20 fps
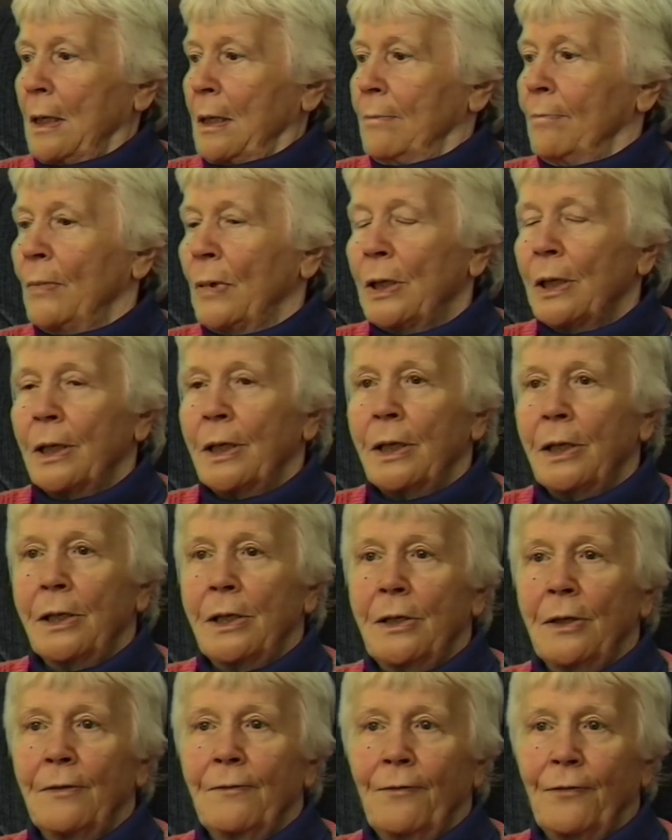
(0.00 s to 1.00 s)

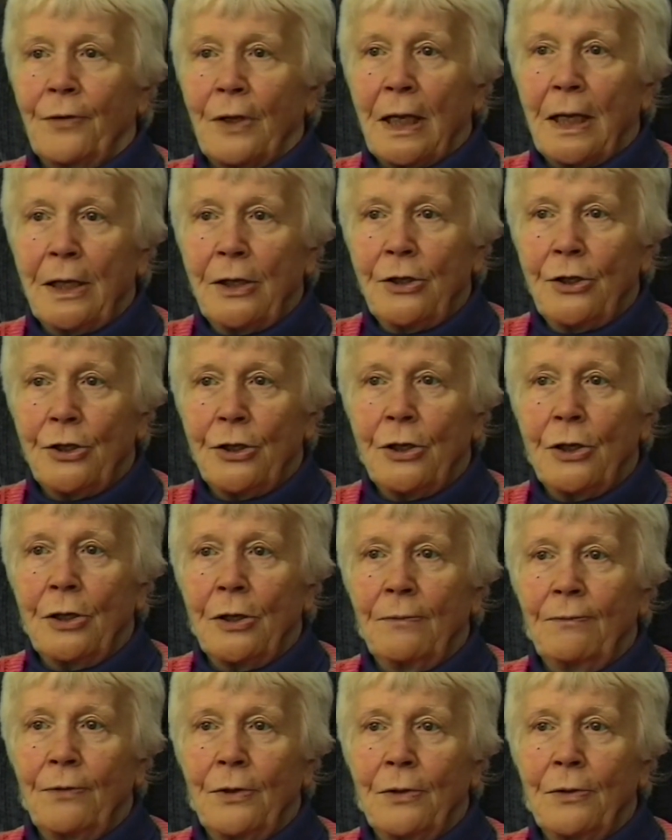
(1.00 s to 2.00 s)
milchig and fleischig,
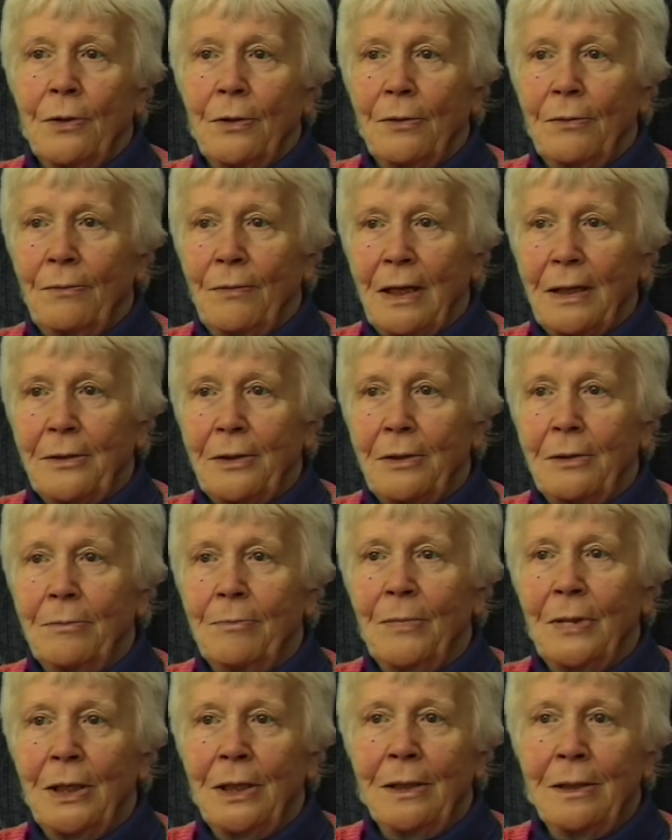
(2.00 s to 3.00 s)
if you know what it
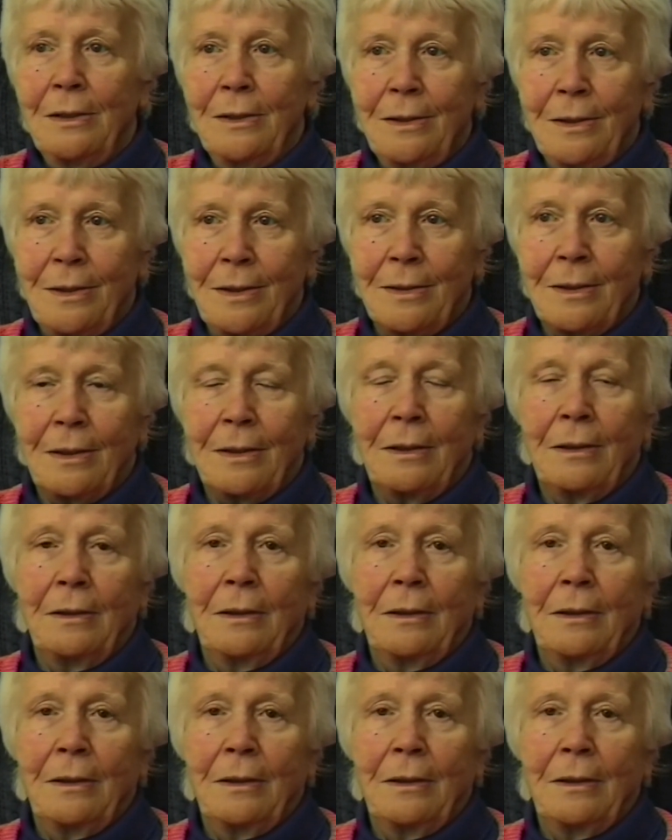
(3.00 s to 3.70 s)
means.